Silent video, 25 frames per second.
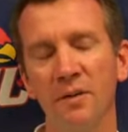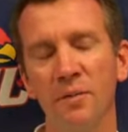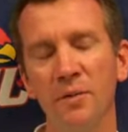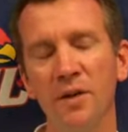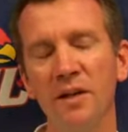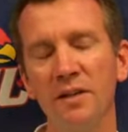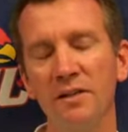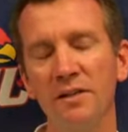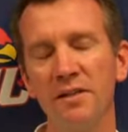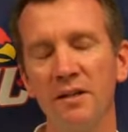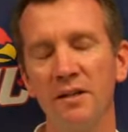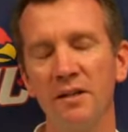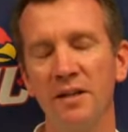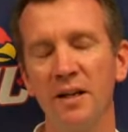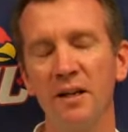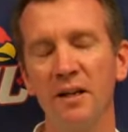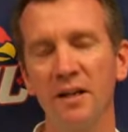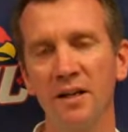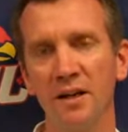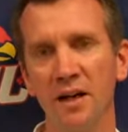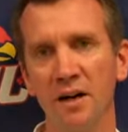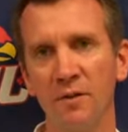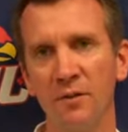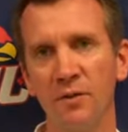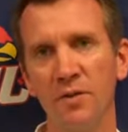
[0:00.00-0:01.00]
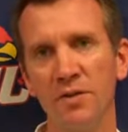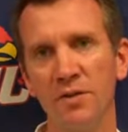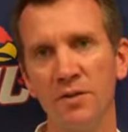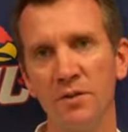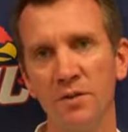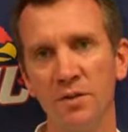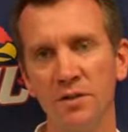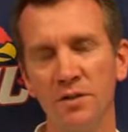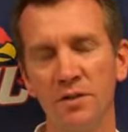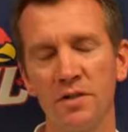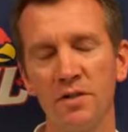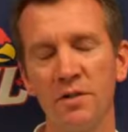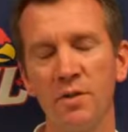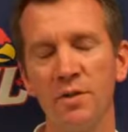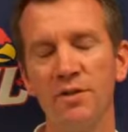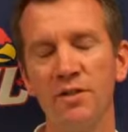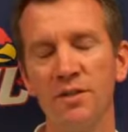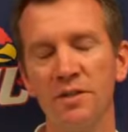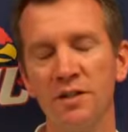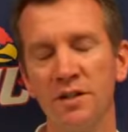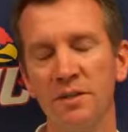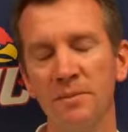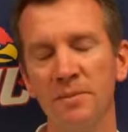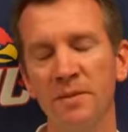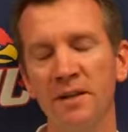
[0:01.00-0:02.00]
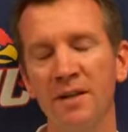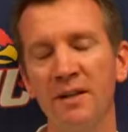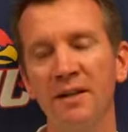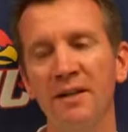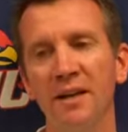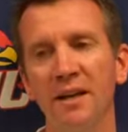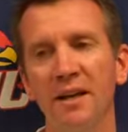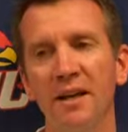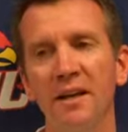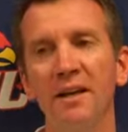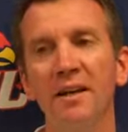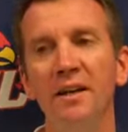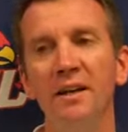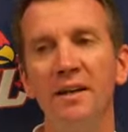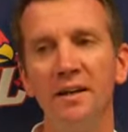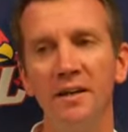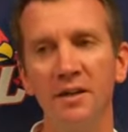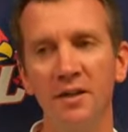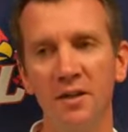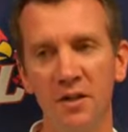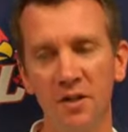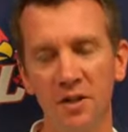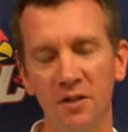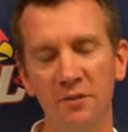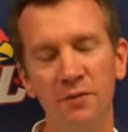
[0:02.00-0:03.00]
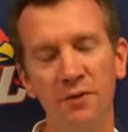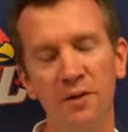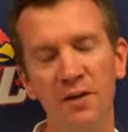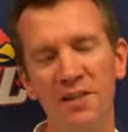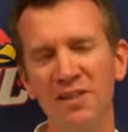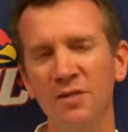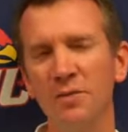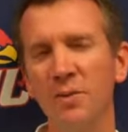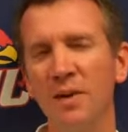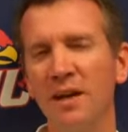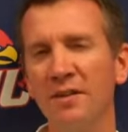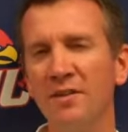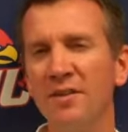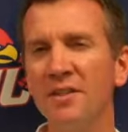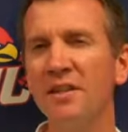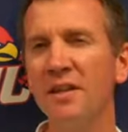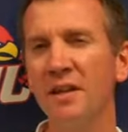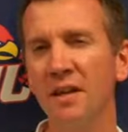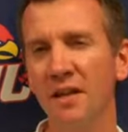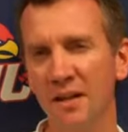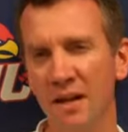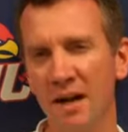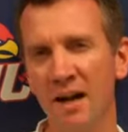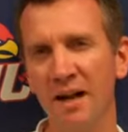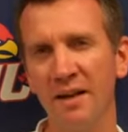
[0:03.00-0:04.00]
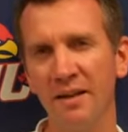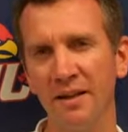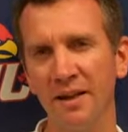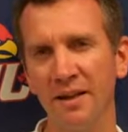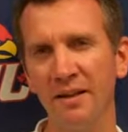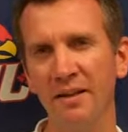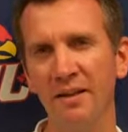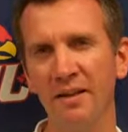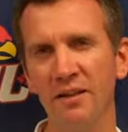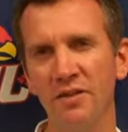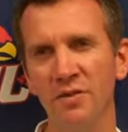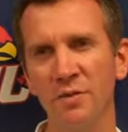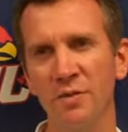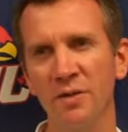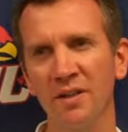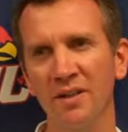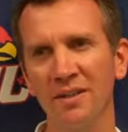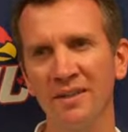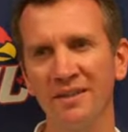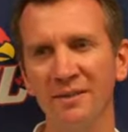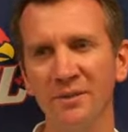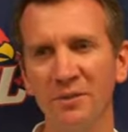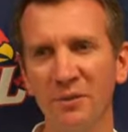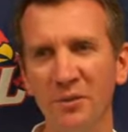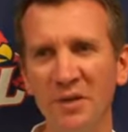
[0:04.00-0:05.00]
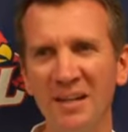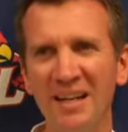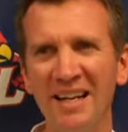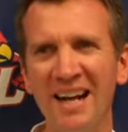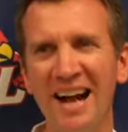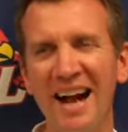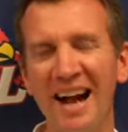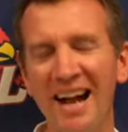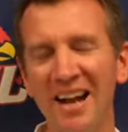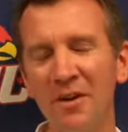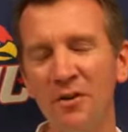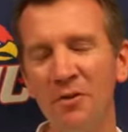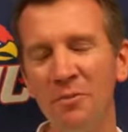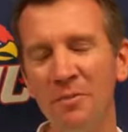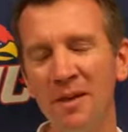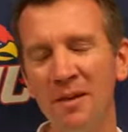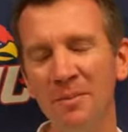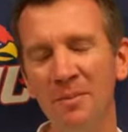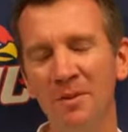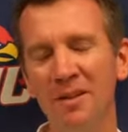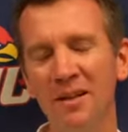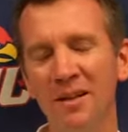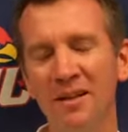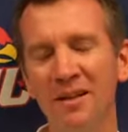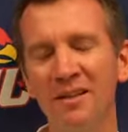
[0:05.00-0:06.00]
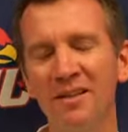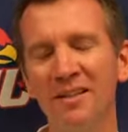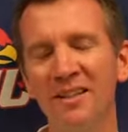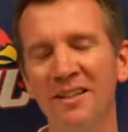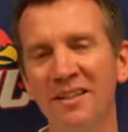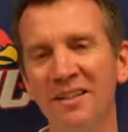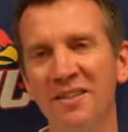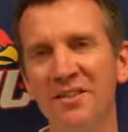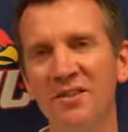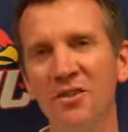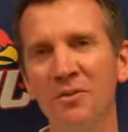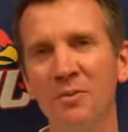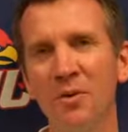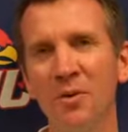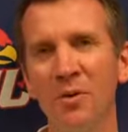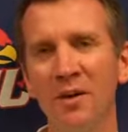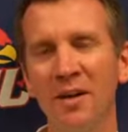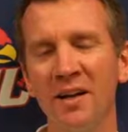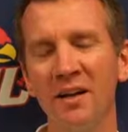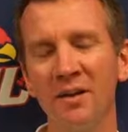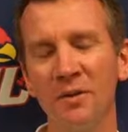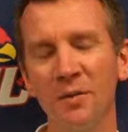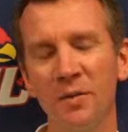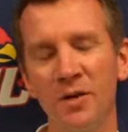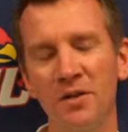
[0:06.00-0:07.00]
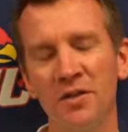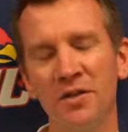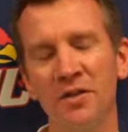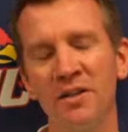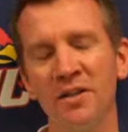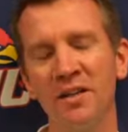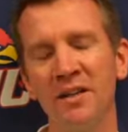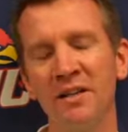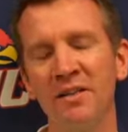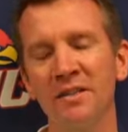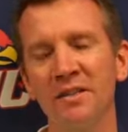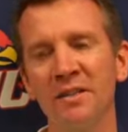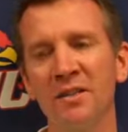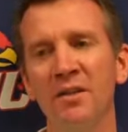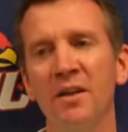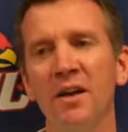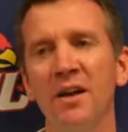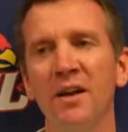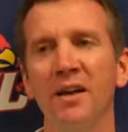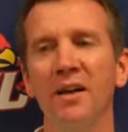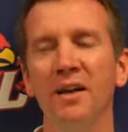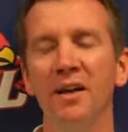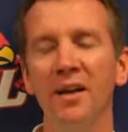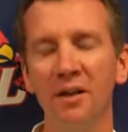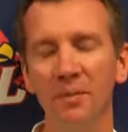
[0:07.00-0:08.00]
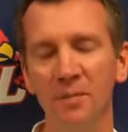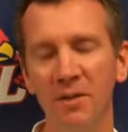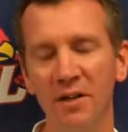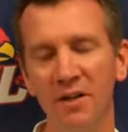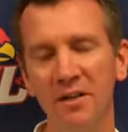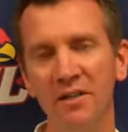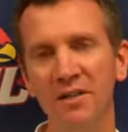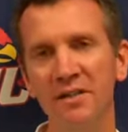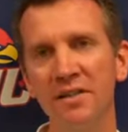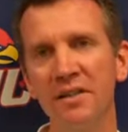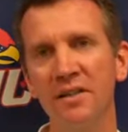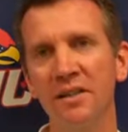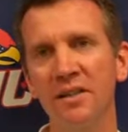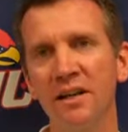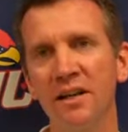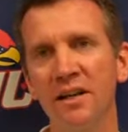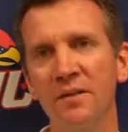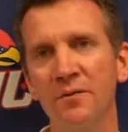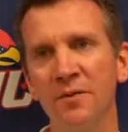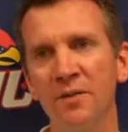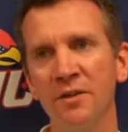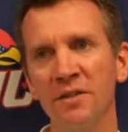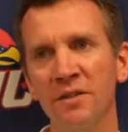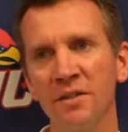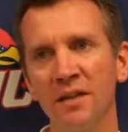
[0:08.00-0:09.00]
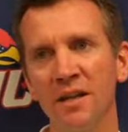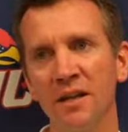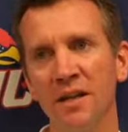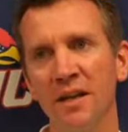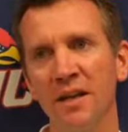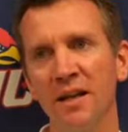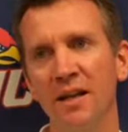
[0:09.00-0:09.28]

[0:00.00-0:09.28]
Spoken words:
And we can see a lot of conference schools too, which is going to be good for us because we haven't seen a lot of that yet. So we kind of know people are going to do it, but we're not quite sure yet. So it'll be good to see the conference.